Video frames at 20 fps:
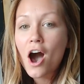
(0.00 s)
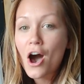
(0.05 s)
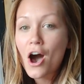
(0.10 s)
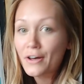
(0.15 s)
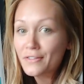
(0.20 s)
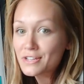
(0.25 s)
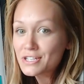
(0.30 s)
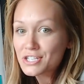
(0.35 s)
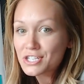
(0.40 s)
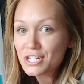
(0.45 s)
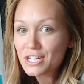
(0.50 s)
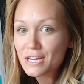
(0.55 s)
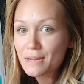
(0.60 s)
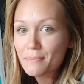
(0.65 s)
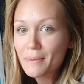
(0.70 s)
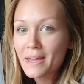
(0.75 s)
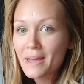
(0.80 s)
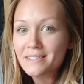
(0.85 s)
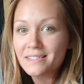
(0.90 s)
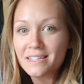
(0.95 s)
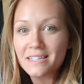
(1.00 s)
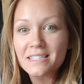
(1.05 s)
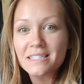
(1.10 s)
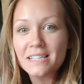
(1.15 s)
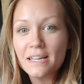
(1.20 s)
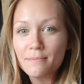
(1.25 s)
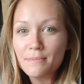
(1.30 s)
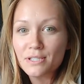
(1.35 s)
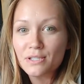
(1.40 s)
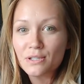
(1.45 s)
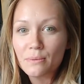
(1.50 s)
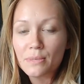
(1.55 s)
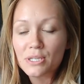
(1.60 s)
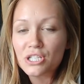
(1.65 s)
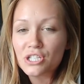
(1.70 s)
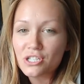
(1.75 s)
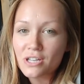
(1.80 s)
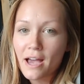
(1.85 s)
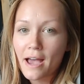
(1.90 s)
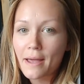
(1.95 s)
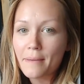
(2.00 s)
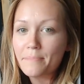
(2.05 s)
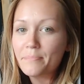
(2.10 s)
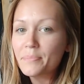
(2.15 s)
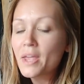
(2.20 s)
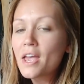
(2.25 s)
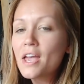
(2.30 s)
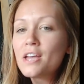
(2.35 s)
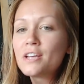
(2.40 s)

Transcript: on the cheap, and it's going to save me so much time.